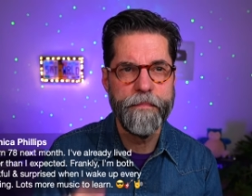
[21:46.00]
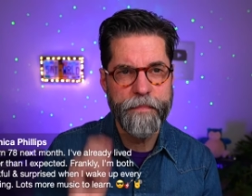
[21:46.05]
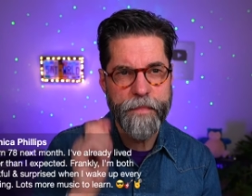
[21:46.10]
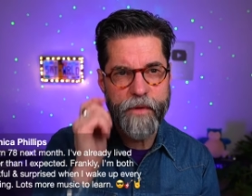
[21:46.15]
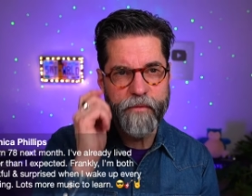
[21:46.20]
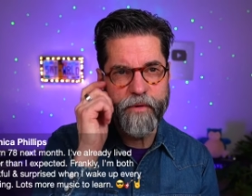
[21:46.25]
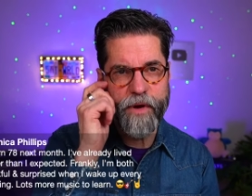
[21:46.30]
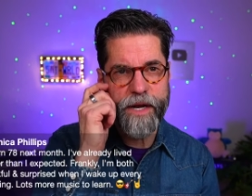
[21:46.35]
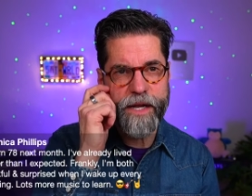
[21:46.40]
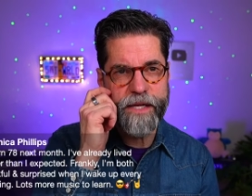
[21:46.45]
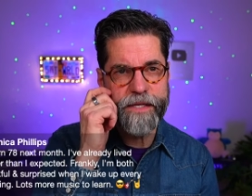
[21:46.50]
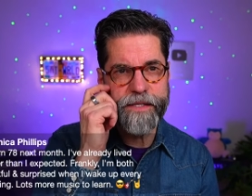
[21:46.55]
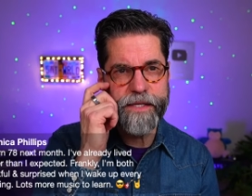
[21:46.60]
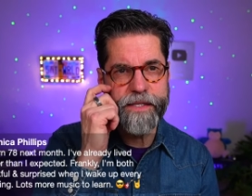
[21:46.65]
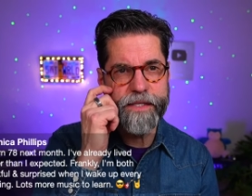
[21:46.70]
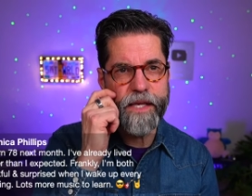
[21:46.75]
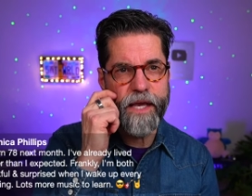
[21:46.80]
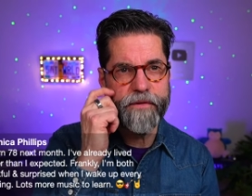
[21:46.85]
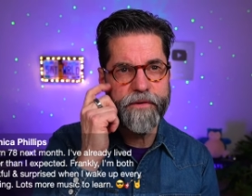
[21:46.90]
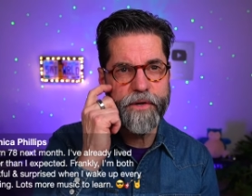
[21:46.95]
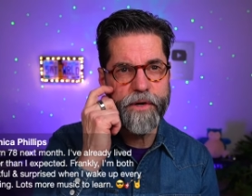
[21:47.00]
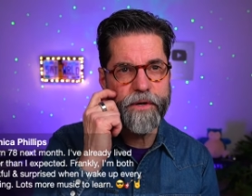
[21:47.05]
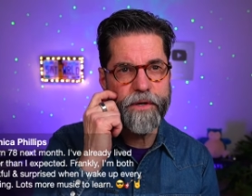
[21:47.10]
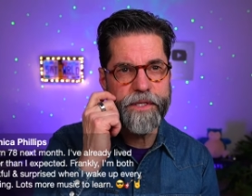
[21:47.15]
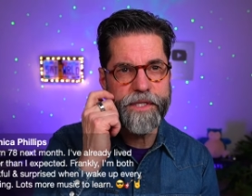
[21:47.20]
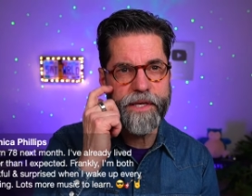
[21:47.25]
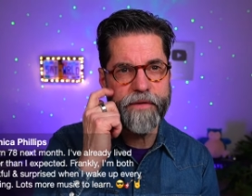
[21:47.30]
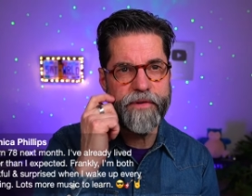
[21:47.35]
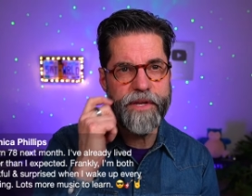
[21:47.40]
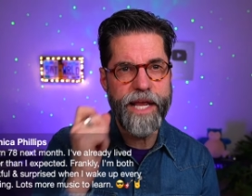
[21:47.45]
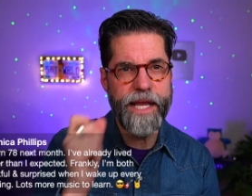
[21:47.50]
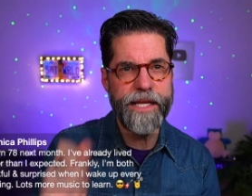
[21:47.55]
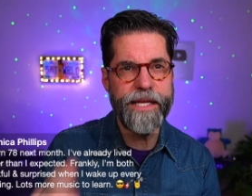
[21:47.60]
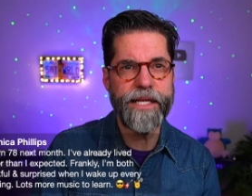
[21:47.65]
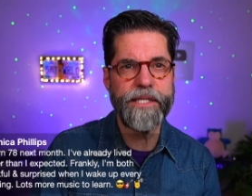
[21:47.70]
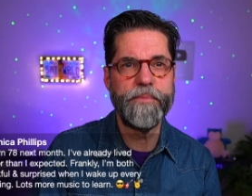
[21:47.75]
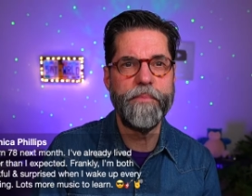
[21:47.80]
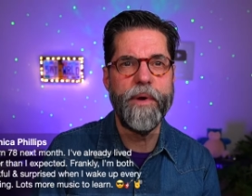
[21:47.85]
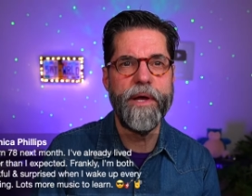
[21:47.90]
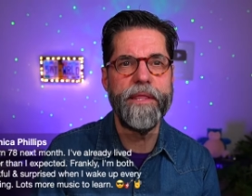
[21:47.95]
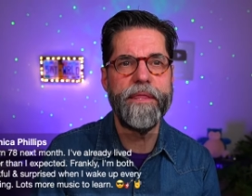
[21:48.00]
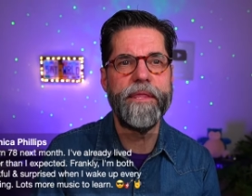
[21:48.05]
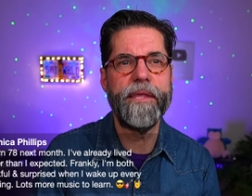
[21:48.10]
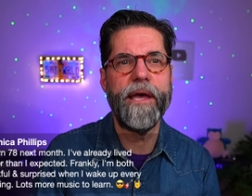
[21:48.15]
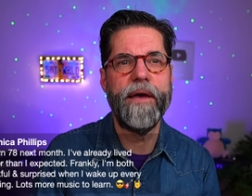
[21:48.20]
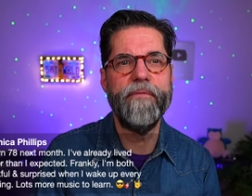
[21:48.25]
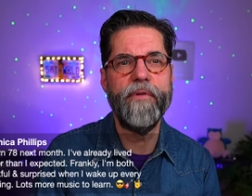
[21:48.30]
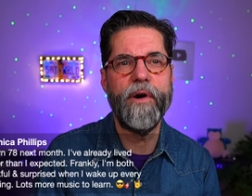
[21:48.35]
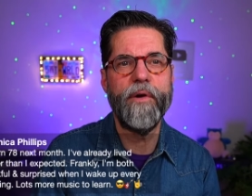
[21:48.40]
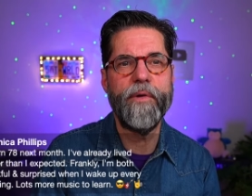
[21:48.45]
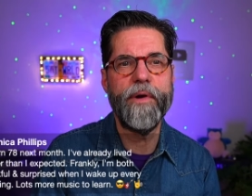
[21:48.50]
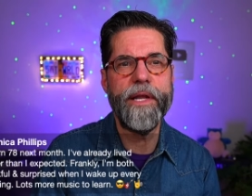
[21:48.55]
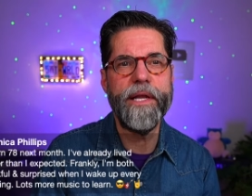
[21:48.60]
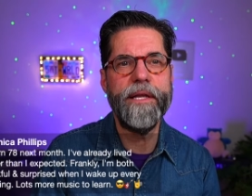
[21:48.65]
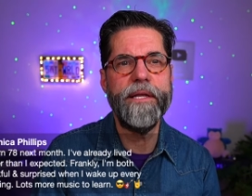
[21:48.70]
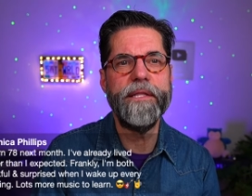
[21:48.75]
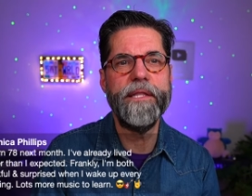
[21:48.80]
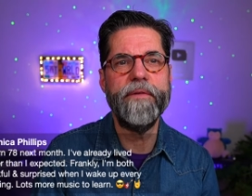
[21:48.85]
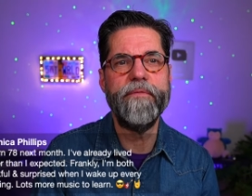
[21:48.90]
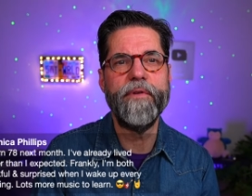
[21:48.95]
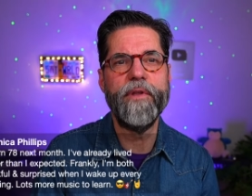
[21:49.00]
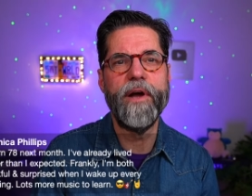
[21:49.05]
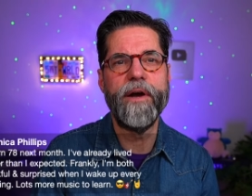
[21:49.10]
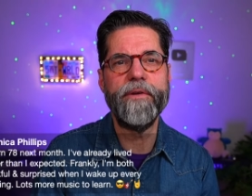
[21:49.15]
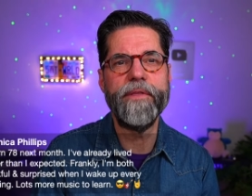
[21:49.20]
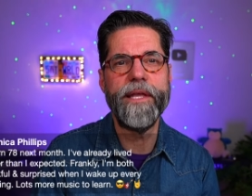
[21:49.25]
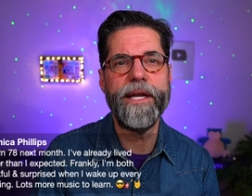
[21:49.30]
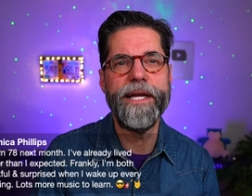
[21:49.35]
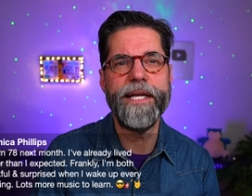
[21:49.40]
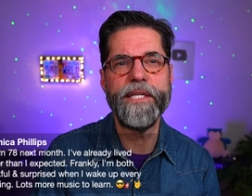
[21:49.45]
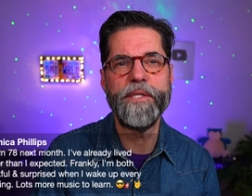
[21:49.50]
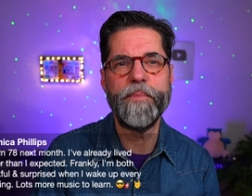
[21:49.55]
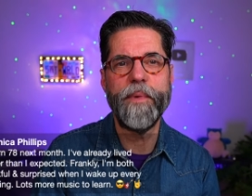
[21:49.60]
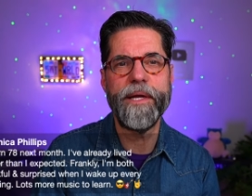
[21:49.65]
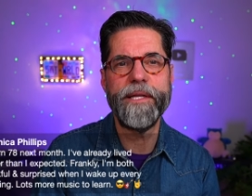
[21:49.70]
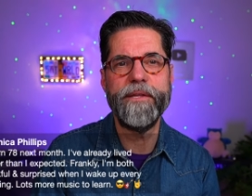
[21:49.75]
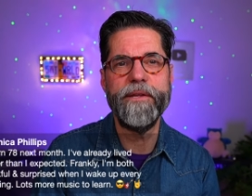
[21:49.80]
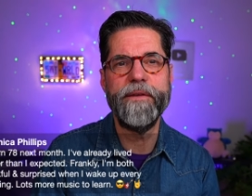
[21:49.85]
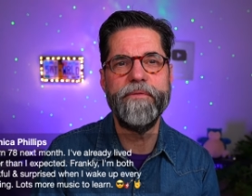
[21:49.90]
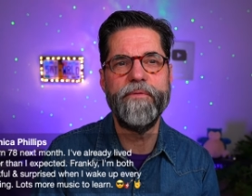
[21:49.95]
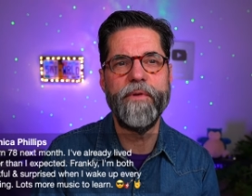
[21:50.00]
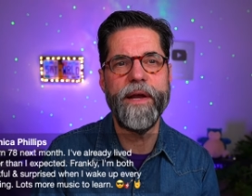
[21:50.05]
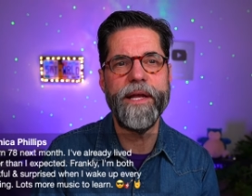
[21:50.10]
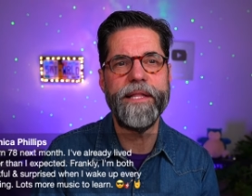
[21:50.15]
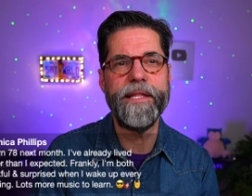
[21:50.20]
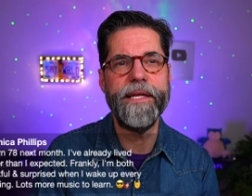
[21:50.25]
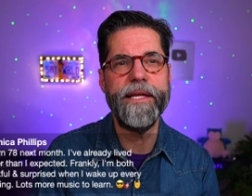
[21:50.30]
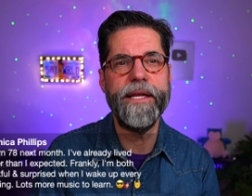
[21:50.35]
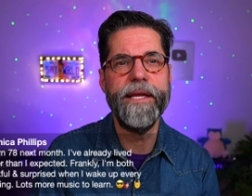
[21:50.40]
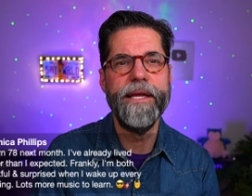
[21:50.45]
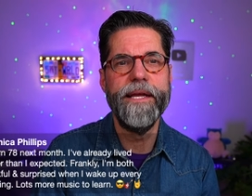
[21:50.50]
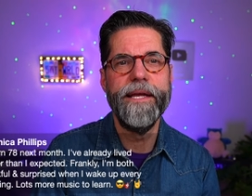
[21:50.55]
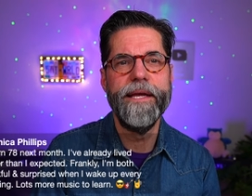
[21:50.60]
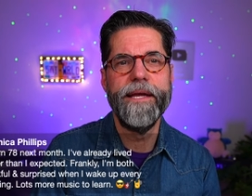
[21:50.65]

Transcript: Veronica says, I turned 78 next month. I've already lived longer than I expected. Frankly,